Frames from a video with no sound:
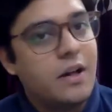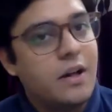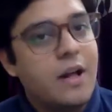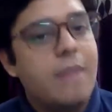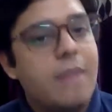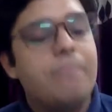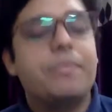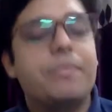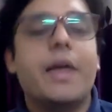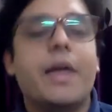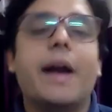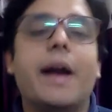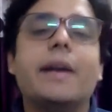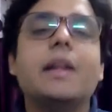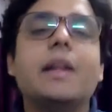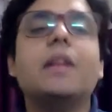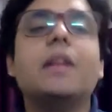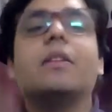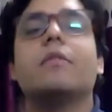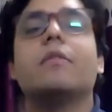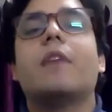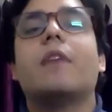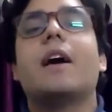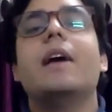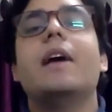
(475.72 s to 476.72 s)
That is
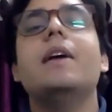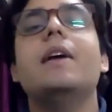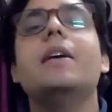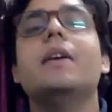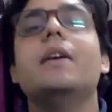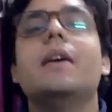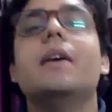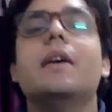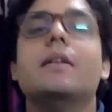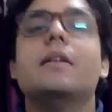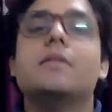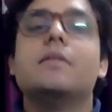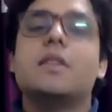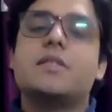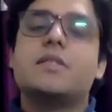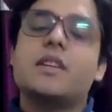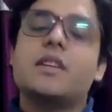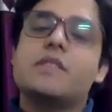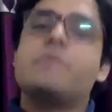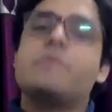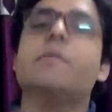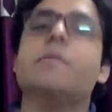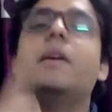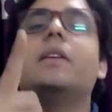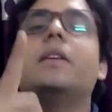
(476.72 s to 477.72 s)
why the
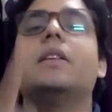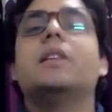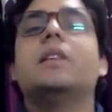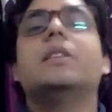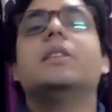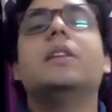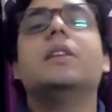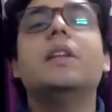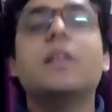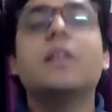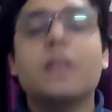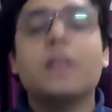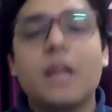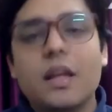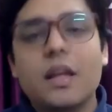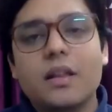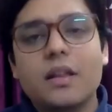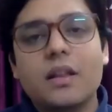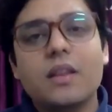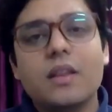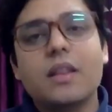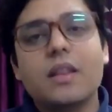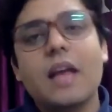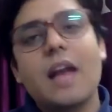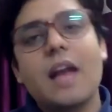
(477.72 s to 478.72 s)
judgments in these cases
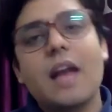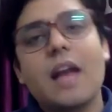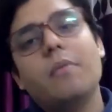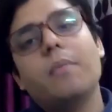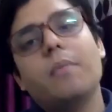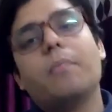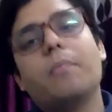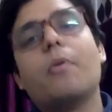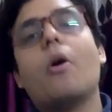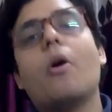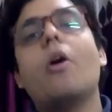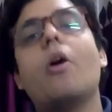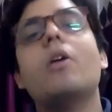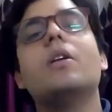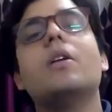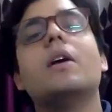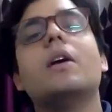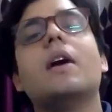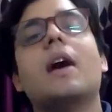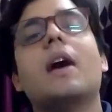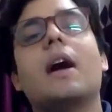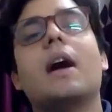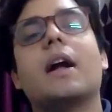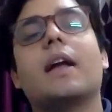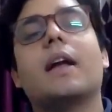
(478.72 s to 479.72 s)
can be brought
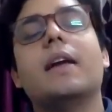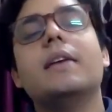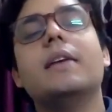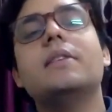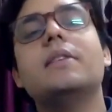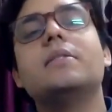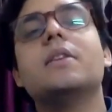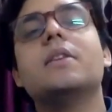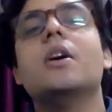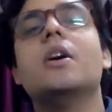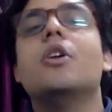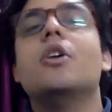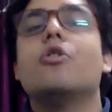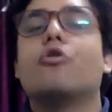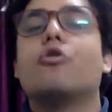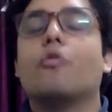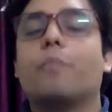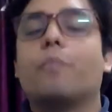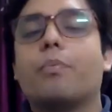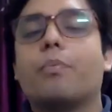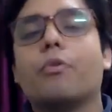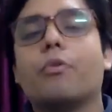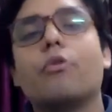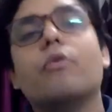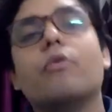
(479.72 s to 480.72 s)
against to
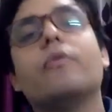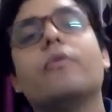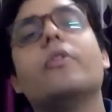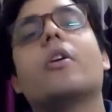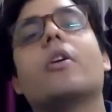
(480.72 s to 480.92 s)
prove your